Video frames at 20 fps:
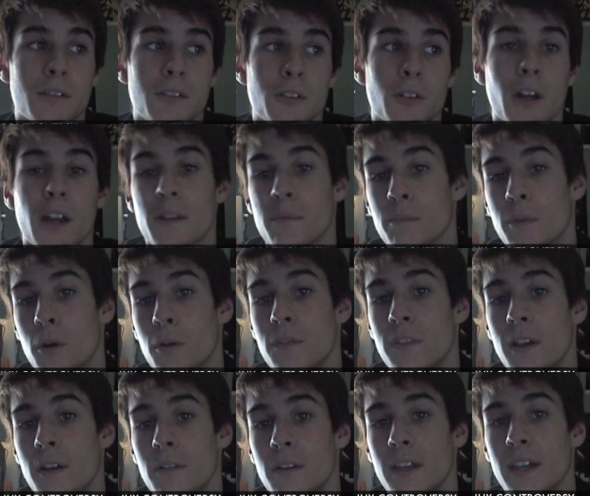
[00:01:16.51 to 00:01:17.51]
Try them
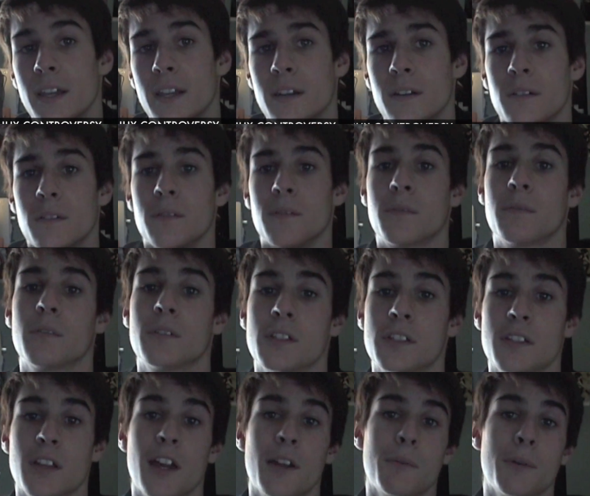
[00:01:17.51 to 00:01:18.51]
both out and
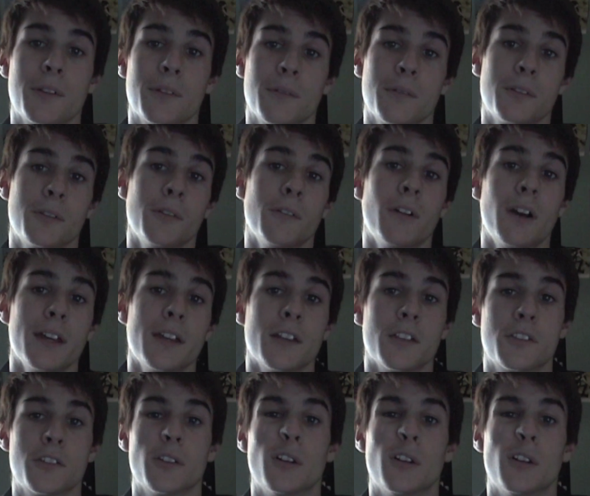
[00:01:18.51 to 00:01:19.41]
decide whether you like it.